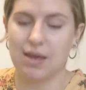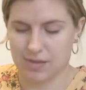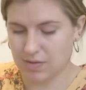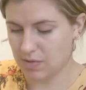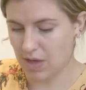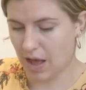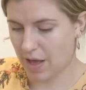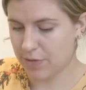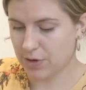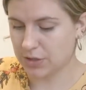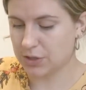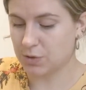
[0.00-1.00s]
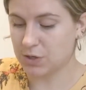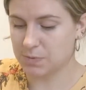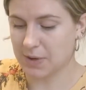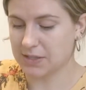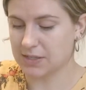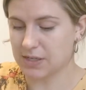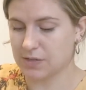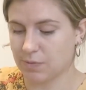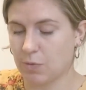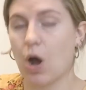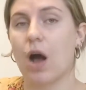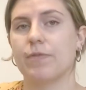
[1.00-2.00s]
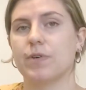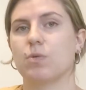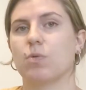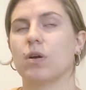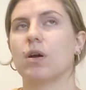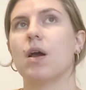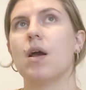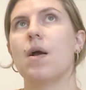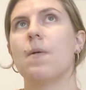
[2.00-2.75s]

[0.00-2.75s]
And then the other 2 expenses from coffee were